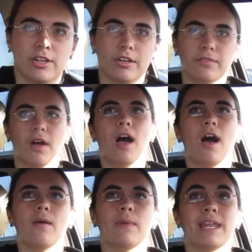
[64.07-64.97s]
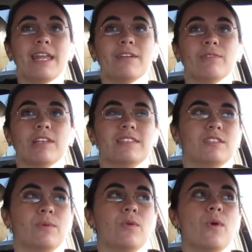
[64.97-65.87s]
nerve. Um, and I didn't realize
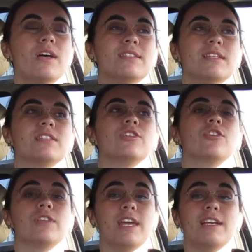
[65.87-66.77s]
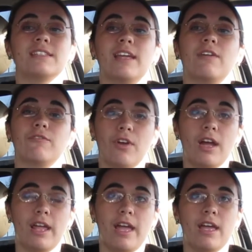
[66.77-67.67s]
that's what it was until the next day,
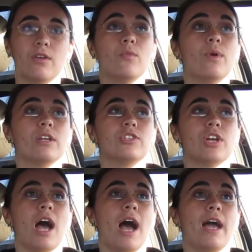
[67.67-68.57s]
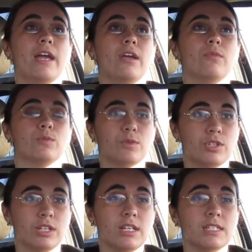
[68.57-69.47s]
Friday, in which I was
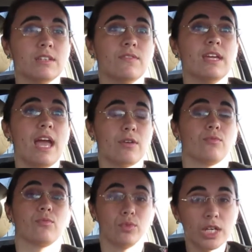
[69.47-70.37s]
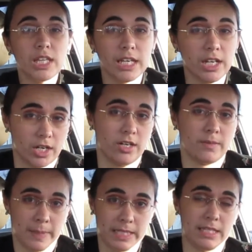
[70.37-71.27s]
pushing an ECV and really
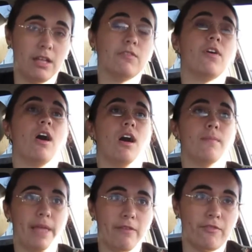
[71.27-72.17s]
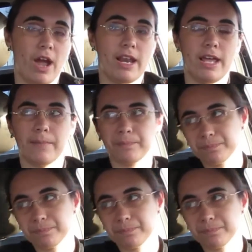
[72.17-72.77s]
hurt myself um, that Friday.